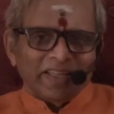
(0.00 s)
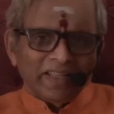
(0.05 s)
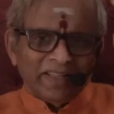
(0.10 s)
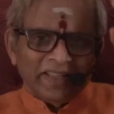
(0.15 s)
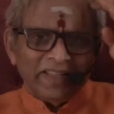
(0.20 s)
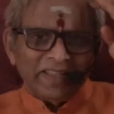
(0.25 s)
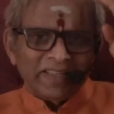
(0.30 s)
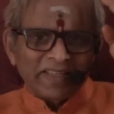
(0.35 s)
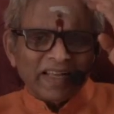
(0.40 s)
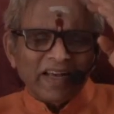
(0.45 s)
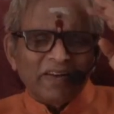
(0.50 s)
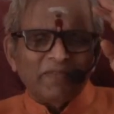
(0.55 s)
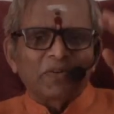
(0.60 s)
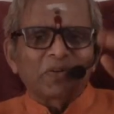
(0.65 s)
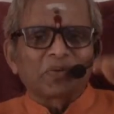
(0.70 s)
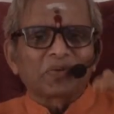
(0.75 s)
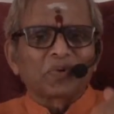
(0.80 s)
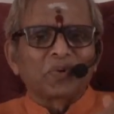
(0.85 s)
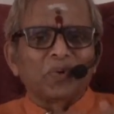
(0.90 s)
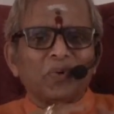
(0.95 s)
This cover
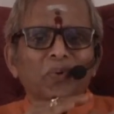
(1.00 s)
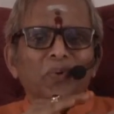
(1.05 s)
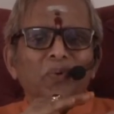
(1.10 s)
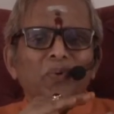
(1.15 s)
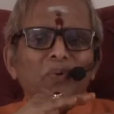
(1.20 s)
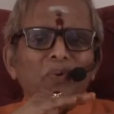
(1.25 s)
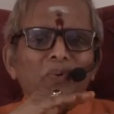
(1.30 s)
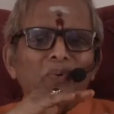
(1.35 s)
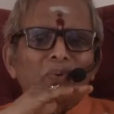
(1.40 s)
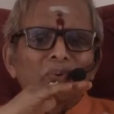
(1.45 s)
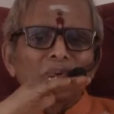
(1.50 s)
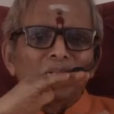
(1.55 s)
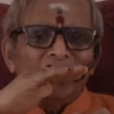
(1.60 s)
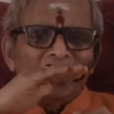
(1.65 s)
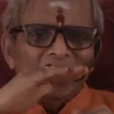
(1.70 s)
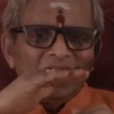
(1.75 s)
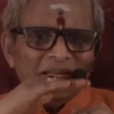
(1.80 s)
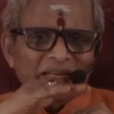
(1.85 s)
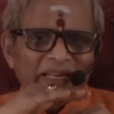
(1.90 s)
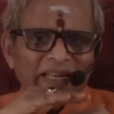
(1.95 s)

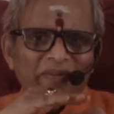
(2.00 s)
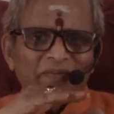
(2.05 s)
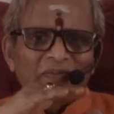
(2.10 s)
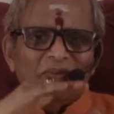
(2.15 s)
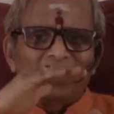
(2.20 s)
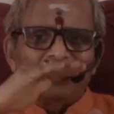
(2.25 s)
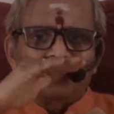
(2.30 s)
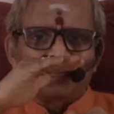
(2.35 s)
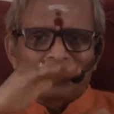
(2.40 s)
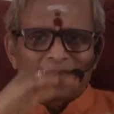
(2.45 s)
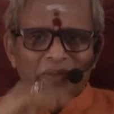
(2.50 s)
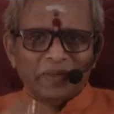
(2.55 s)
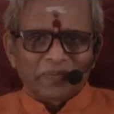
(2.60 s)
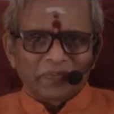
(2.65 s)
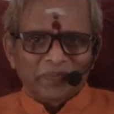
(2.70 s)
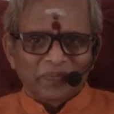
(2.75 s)
slowly developed.